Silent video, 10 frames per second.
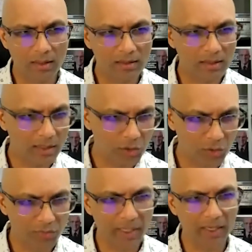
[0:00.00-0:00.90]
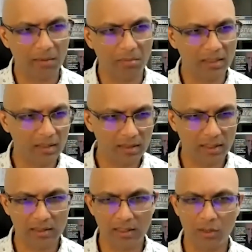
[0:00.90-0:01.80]
since you've been in business
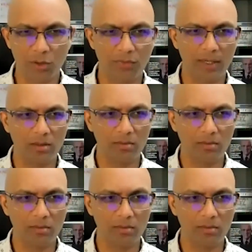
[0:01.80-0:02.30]
and since you've had